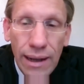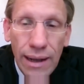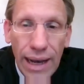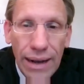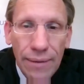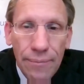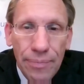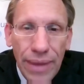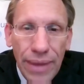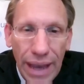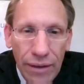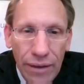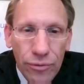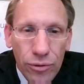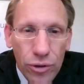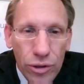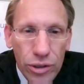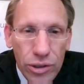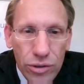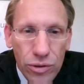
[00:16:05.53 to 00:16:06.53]
um,
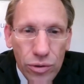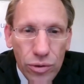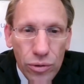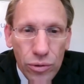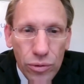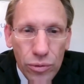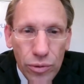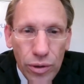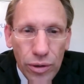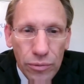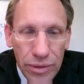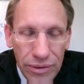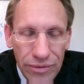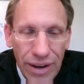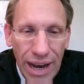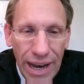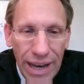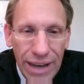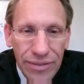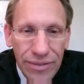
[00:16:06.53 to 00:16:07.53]
effort to
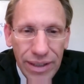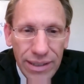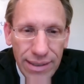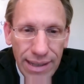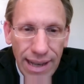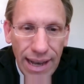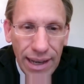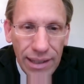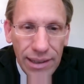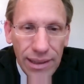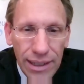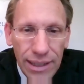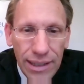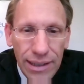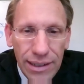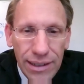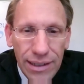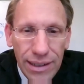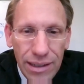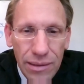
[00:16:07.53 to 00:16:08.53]
revive exactly
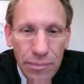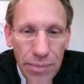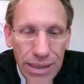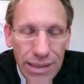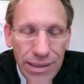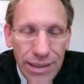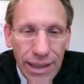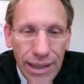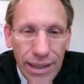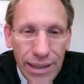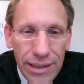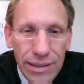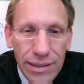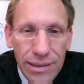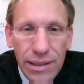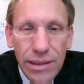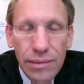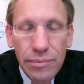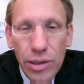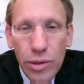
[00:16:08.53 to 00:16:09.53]
the, the missing
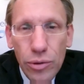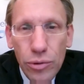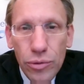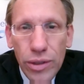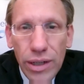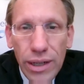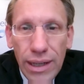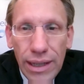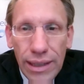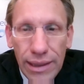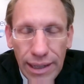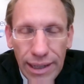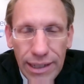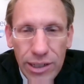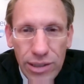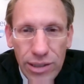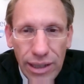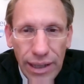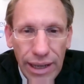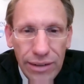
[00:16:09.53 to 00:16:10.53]
CMU
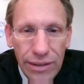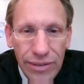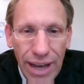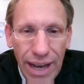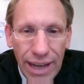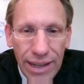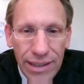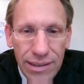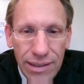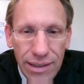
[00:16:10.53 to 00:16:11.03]
legislative acts.